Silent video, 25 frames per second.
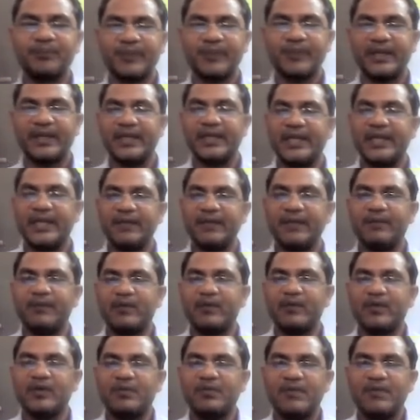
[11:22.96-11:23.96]
E
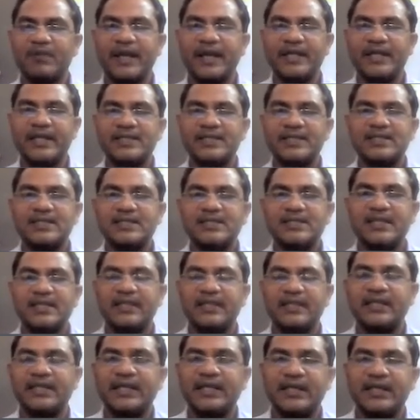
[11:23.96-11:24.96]
power minus
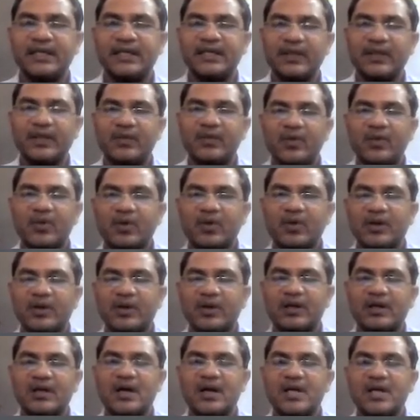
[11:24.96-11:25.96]
j theta equal
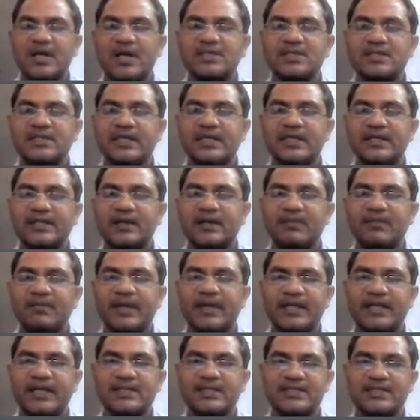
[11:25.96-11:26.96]
cos theta
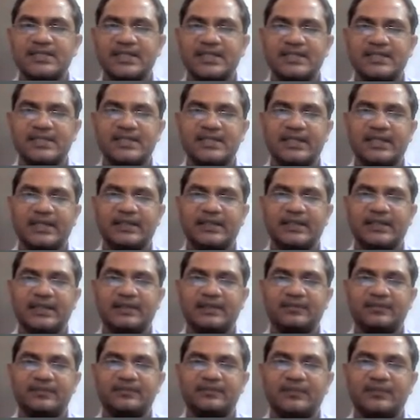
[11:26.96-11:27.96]
minus j sin
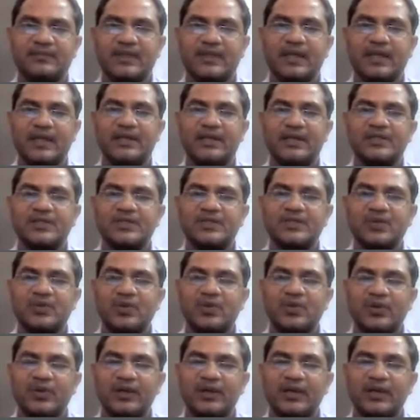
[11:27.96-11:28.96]
theta.
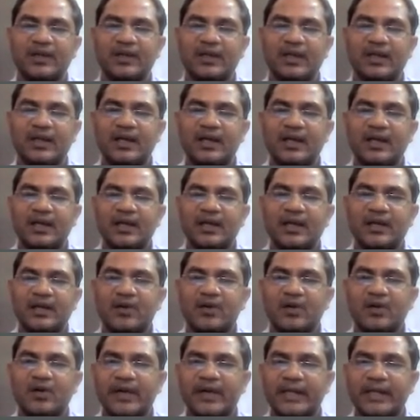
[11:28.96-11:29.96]
So
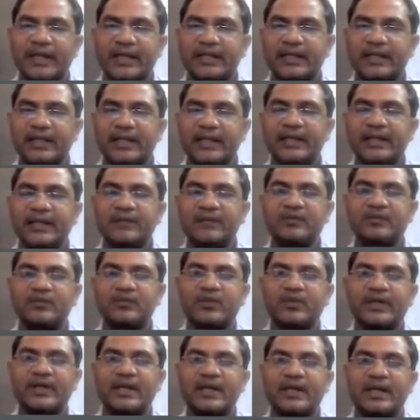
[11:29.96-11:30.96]
accordingly,
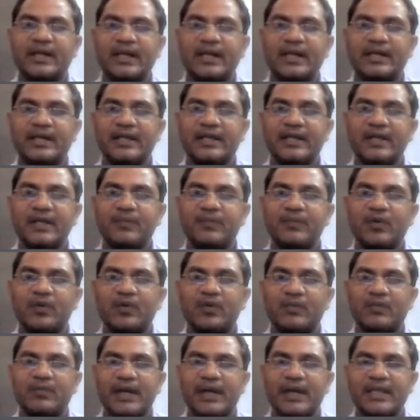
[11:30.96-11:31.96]
we can write e
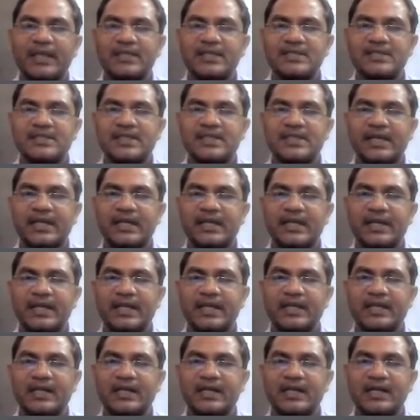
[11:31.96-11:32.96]
power minus
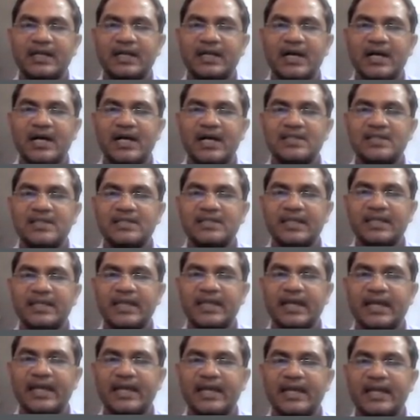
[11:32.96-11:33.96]
jkl cos
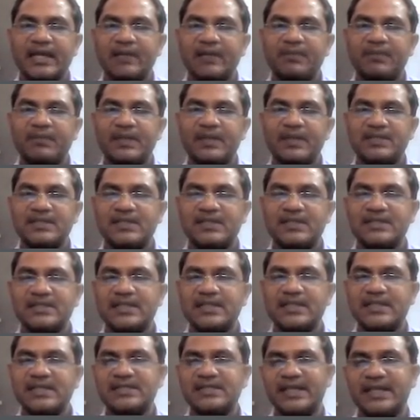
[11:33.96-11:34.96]
kl plus
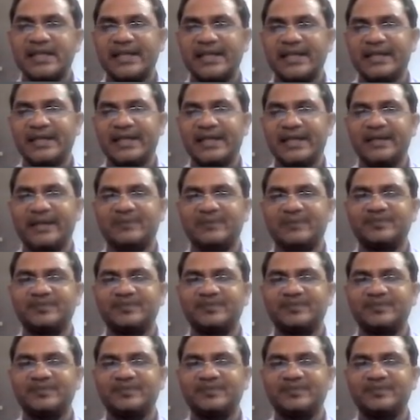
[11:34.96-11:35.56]
j sin kl.